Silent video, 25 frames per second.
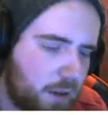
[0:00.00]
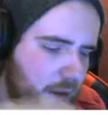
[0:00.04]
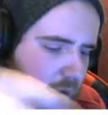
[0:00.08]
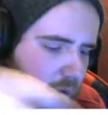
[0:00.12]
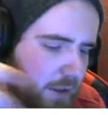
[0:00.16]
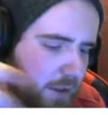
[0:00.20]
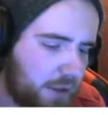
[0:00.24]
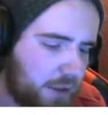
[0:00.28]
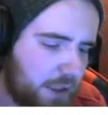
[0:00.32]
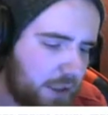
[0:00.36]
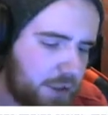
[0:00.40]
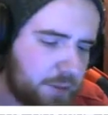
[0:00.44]

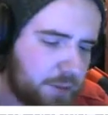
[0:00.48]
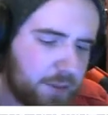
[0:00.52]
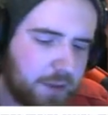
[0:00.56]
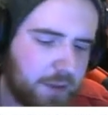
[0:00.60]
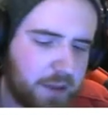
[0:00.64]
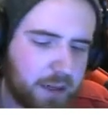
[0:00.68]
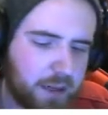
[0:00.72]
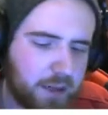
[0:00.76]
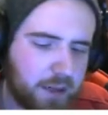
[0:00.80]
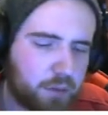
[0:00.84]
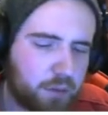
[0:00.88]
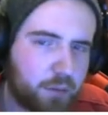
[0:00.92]
So it has to be
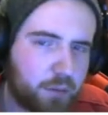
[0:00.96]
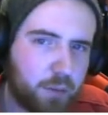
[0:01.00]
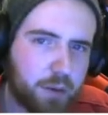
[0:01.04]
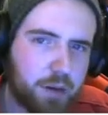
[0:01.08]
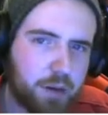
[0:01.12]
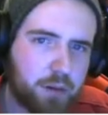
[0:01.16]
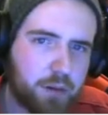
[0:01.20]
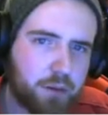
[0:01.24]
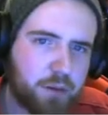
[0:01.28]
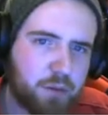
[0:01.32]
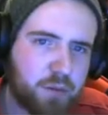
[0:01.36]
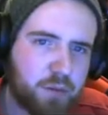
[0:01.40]
negative
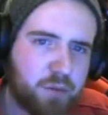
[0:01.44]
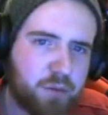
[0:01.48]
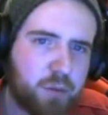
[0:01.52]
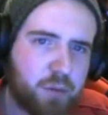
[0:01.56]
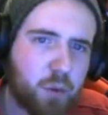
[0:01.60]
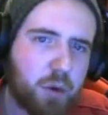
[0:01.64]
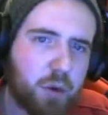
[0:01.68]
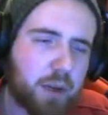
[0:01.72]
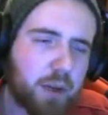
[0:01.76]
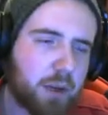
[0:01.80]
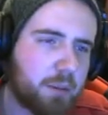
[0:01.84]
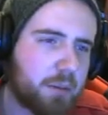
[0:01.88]

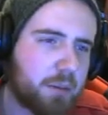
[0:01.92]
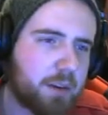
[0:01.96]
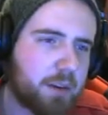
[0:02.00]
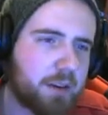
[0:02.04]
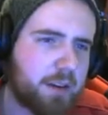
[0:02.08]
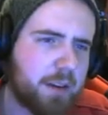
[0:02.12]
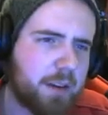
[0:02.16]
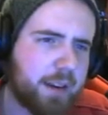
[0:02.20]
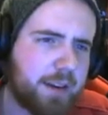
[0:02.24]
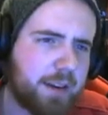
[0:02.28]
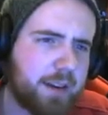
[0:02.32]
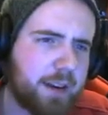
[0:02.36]
140 and we're
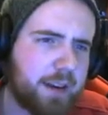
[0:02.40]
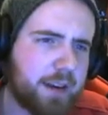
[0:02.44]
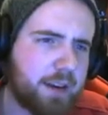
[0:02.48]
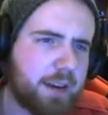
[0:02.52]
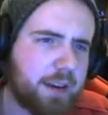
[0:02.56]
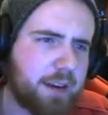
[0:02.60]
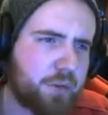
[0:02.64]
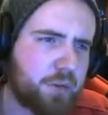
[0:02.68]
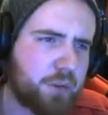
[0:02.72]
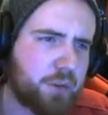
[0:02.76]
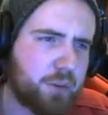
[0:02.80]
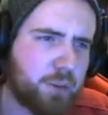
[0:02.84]
at
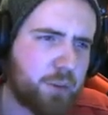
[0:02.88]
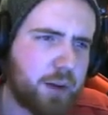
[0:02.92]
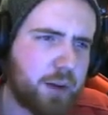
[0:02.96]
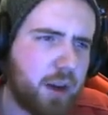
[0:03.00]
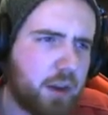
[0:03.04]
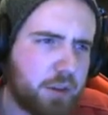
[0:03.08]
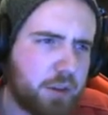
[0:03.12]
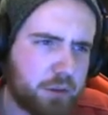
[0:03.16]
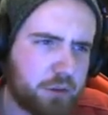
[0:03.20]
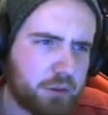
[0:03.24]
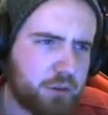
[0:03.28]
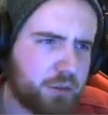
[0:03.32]
negative
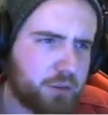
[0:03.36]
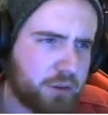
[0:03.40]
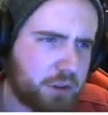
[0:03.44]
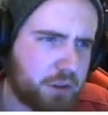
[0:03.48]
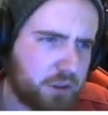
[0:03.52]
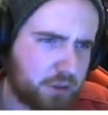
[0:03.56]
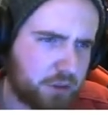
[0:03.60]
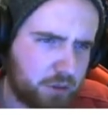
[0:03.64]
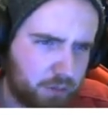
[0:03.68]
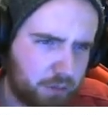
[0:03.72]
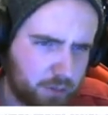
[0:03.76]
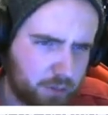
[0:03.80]
300, which
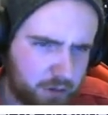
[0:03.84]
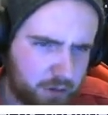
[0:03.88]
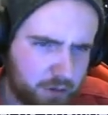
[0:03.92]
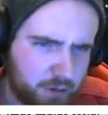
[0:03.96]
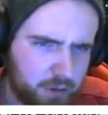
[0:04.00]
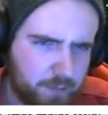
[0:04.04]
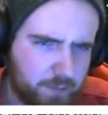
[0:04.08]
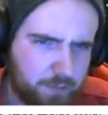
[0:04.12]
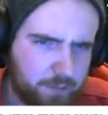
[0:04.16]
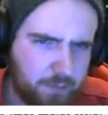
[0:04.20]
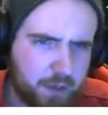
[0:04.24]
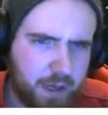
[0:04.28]
is almost
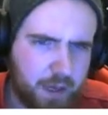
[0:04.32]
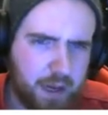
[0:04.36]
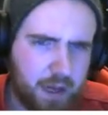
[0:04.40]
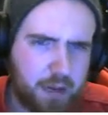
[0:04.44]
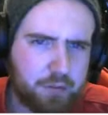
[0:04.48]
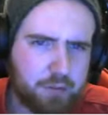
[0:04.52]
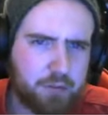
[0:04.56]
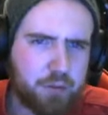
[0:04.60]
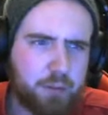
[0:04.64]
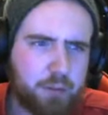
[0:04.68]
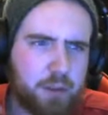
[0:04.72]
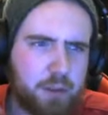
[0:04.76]

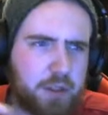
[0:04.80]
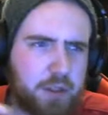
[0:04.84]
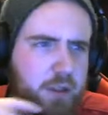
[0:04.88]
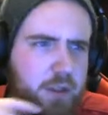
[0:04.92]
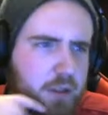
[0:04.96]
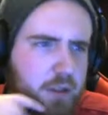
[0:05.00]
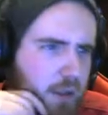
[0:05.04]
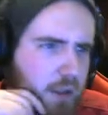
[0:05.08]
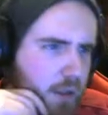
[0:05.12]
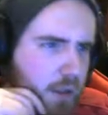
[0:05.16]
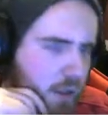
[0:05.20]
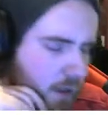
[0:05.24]
half as much.
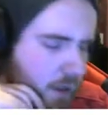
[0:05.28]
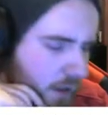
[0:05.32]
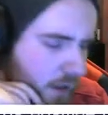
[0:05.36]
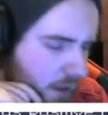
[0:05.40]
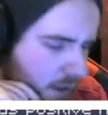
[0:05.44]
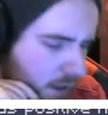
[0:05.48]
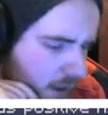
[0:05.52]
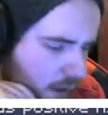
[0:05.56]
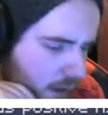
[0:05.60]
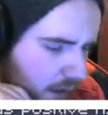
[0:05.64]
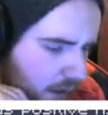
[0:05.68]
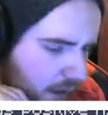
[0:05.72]

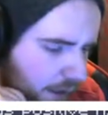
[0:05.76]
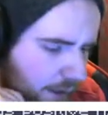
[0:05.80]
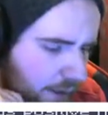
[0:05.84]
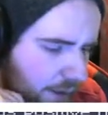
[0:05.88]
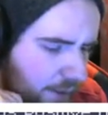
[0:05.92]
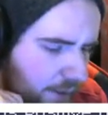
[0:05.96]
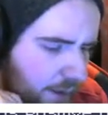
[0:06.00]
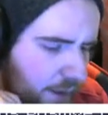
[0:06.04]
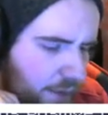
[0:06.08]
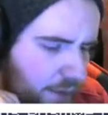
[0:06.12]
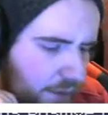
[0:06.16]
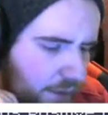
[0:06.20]
And then
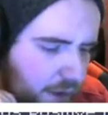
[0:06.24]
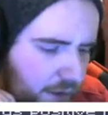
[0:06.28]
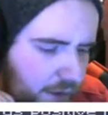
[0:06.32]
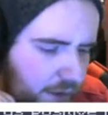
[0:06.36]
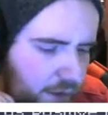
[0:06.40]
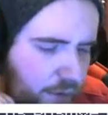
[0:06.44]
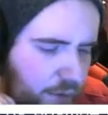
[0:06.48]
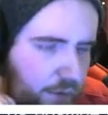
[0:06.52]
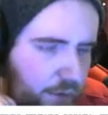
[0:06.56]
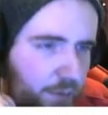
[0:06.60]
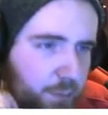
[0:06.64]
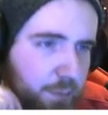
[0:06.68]
we have to get
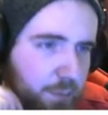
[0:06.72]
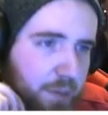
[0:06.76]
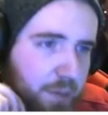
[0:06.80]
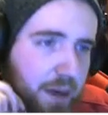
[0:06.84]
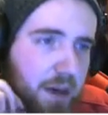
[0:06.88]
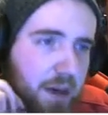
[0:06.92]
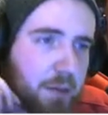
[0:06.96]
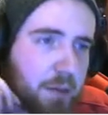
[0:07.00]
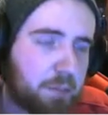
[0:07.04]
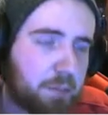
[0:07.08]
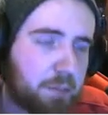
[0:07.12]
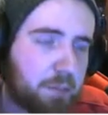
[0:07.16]
to a
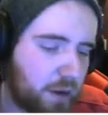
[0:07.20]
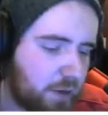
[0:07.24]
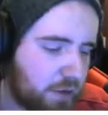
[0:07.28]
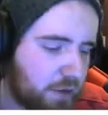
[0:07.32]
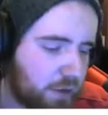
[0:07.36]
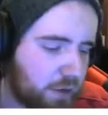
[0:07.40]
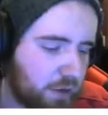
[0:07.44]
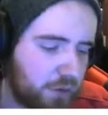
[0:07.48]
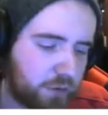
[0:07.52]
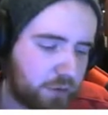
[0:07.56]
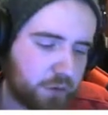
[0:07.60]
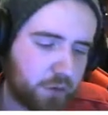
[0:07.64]
bare
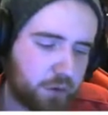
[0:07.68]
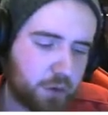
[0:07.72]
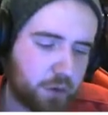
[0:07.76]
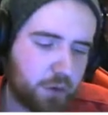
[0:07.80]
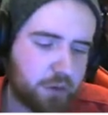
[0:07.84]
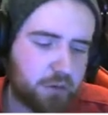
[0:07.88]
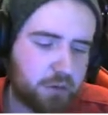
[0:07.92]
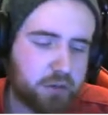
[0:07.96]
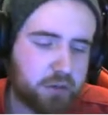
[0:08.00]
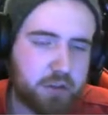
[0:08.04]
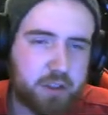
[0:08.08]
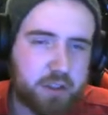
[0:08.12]
positive
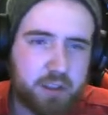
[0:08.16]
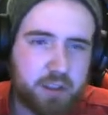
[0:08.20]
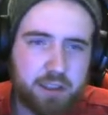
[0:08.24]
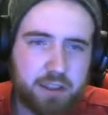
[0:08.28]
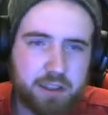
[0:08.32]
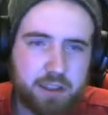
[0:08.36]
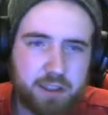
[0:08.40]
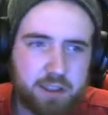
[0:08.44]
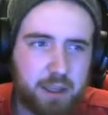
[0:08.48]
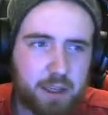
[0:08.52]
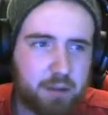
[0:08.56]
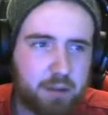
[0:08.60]

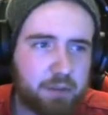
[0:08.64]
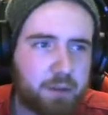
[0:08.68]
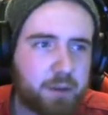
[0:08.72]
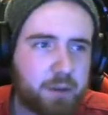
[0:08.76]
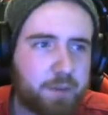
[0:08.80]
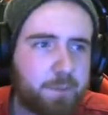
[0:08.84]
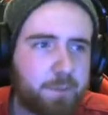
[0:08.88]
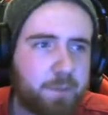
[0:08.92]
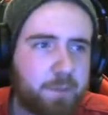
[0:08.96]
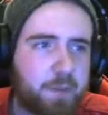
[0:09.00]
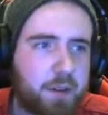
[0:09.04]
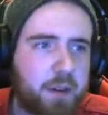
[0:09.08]

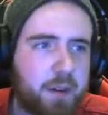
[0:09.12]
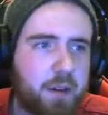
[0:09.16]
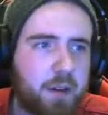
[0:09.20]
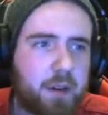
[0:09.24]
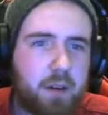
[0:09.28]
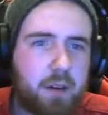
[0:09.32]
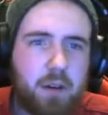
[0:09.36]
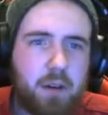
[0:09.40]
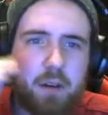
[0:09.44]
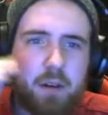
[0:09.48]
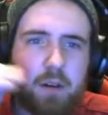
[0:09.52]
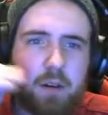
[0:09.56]
267
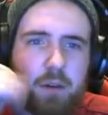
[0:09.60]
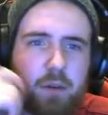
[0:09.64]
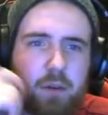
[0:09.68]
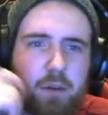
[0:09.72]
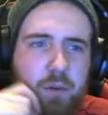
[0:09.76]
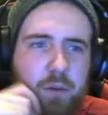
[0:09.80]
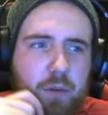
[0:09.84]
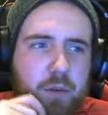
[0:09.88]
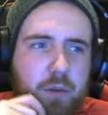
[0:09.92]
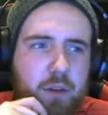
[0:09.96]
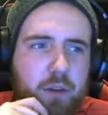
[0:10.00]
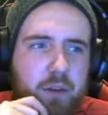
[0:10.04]

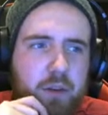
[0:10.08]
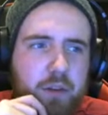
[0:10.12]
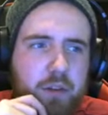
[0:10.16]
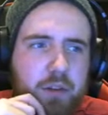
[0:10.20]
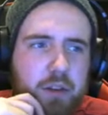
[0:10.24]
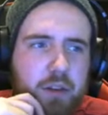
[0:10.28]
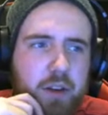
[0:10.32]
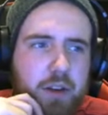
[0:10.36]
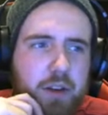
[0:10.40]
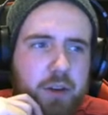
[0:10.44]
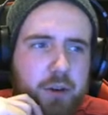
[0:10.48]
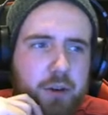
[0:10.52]
for the
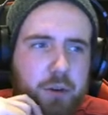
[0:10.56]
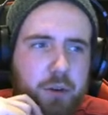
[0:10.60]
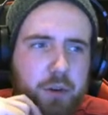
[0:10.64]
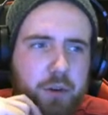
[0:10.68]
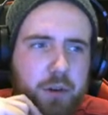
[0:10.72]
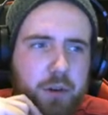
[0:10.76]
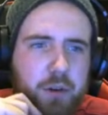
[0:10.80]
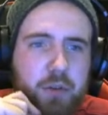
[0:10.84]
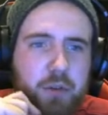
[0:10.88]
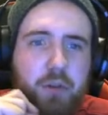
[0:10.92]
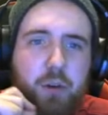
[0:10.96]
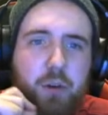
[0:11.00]
Z
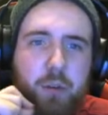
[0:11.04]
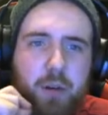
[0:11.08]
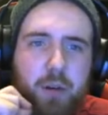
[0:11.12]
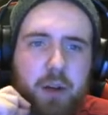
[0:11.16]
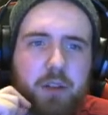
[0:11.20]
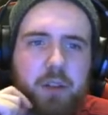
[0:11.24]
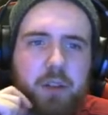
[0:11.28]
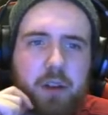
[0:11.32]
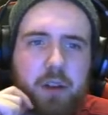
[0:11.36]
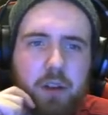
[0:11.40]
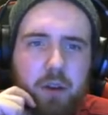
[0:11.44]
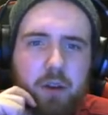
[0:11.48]
coordinate. So we're
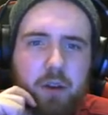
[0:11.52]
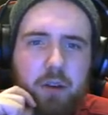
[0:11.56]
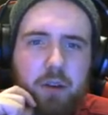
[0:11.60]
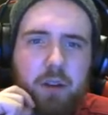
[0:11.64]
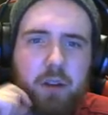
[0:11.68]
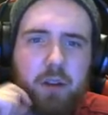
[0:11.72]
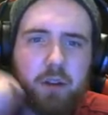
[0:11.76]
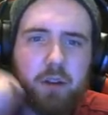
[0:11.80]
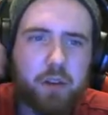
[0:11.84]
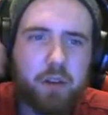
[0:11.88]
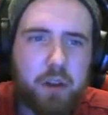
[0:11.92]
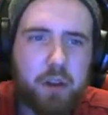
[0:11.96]
actually going
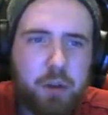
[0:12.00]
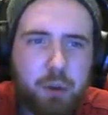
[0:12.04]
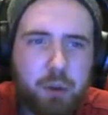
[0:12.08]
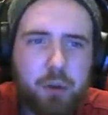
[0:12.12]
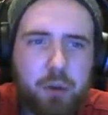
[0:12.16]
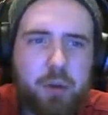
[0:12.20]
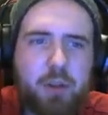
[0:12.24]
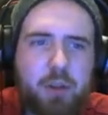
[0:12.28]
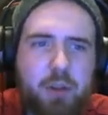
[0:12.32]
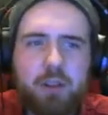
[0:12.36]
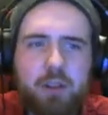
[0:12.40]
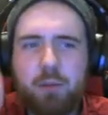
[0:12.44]
there. Z
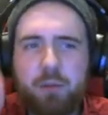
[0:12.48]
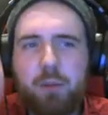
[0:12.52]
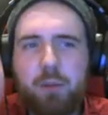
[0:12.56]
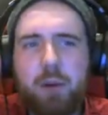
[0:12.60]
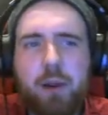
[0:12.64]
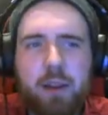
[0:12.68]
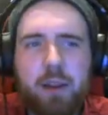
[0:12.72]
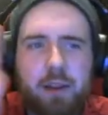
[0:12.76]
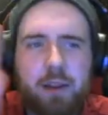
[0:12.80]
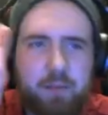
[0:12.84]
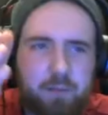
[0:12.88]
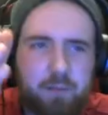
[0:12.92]
coordinate is the
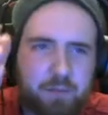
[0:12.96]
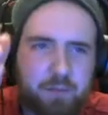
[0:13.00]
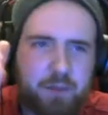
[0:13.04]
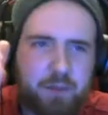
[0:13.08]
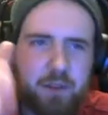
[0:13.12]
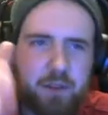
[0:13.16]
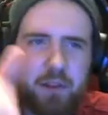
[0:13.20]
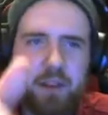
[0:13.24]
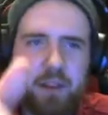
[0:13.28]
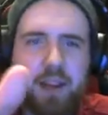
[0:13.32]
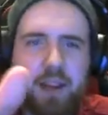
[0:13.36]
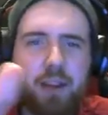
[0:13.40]
way,
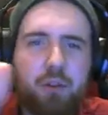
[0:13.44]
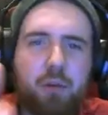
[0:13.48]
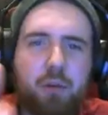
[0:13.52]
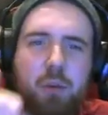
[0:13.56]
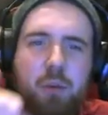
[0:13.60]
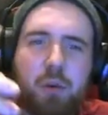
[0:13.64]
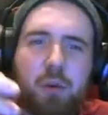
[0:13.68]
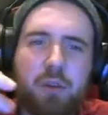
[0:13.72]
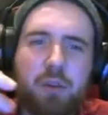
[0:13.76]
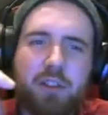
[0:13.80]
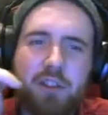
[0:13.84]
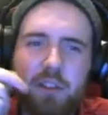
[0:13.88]
like,
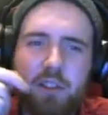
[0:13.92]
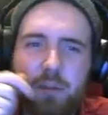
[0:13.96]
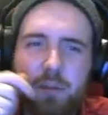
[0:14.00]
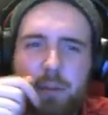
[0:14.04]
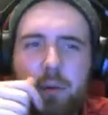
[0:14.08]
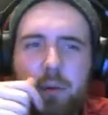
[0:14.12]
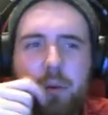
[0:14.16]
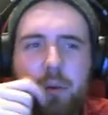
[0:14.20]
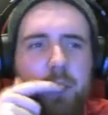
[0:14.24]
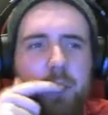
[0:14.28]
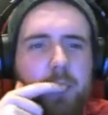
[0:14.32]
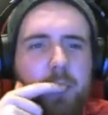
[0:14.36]
towards the
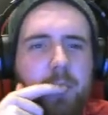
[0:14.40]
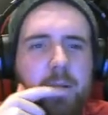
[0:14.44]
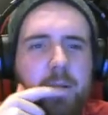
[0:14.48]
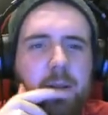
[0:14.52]
moon.